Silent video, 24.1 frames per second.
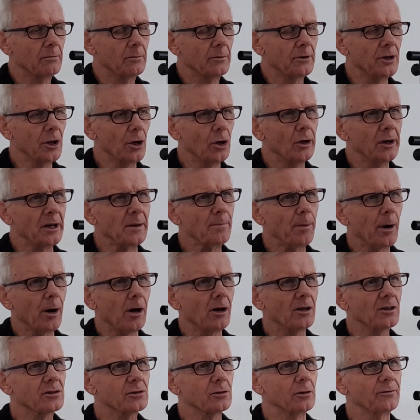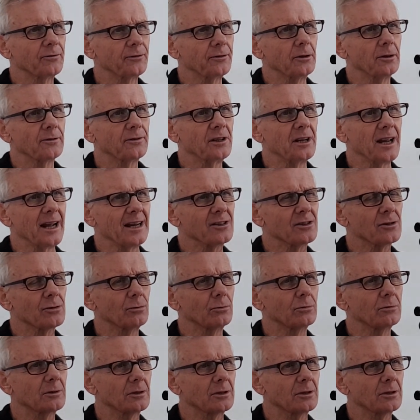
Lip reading: the early parts of the actual